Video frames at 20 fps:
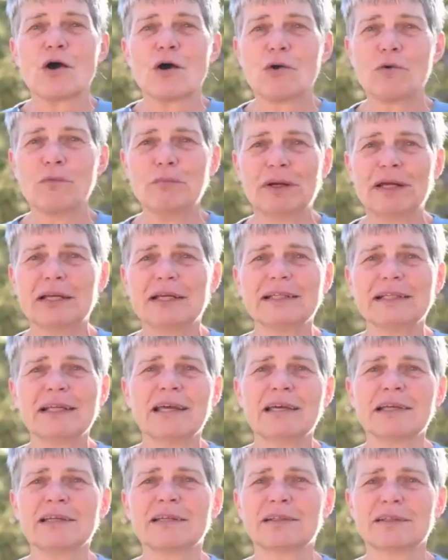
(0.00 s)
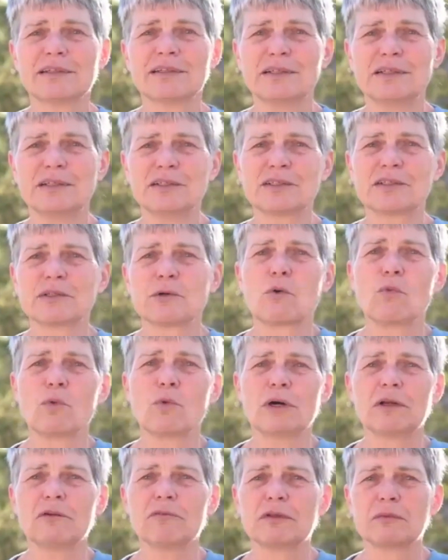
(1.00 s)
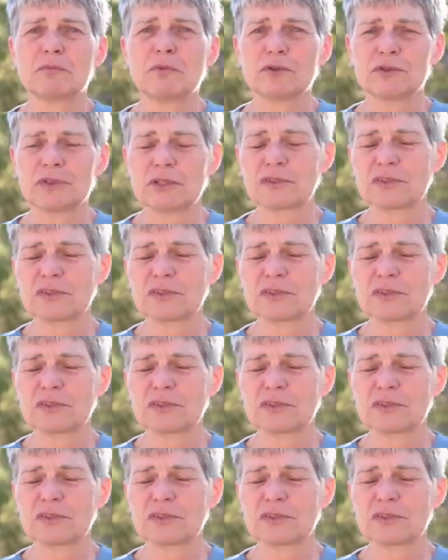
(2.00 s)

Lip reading: who made this one of the most